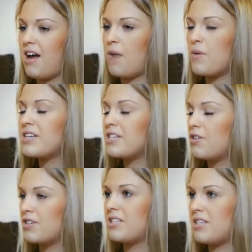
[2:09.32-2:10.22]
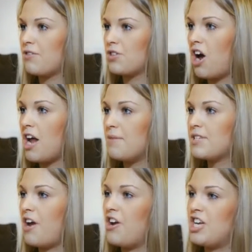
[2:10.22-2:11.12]
I went to the doctor several
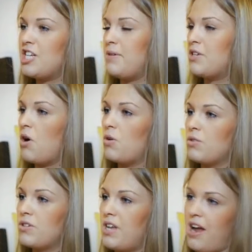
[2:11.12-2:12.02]
times, only to be told